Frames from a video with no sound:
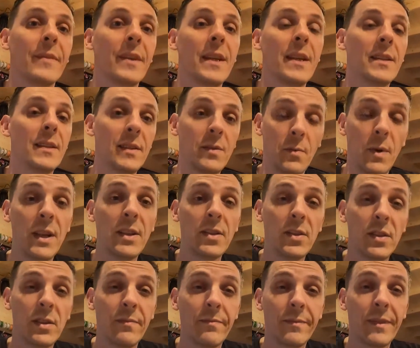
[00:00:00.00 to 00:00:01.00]
it's
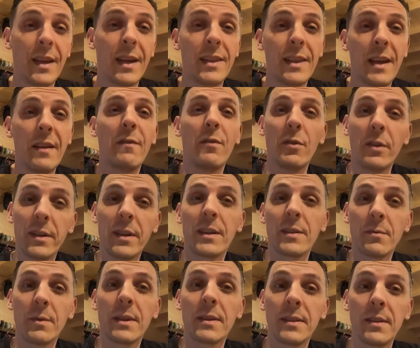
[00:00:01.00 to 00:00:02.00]
switched, and therefore it
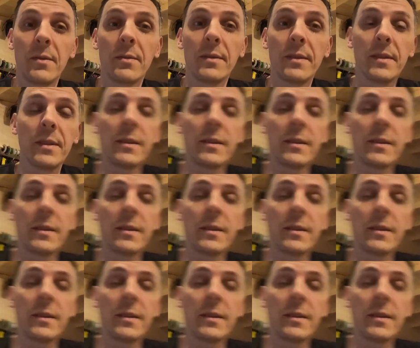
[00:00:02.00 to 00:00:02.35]
does what it's told to